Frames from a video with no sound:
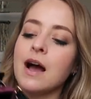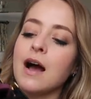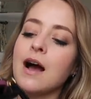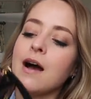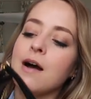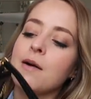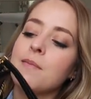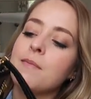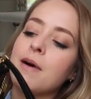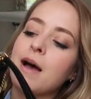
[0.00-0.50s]

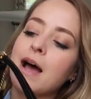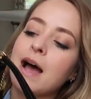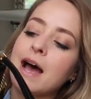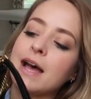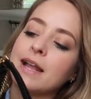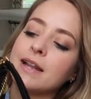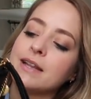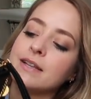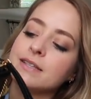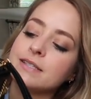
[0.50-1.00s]

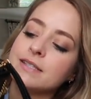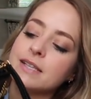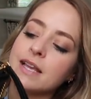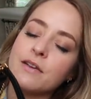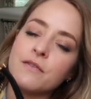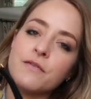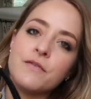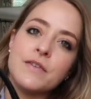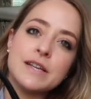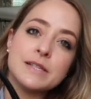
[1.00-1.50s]
and
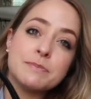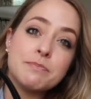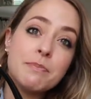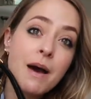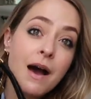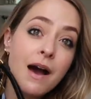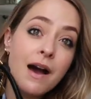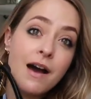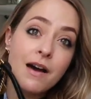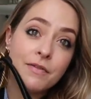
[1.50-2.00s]
it fits
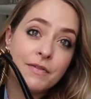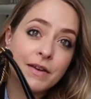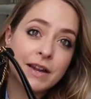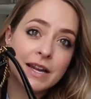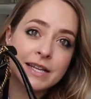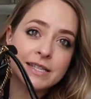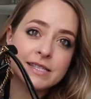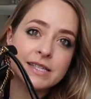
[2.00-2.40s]
perfectly.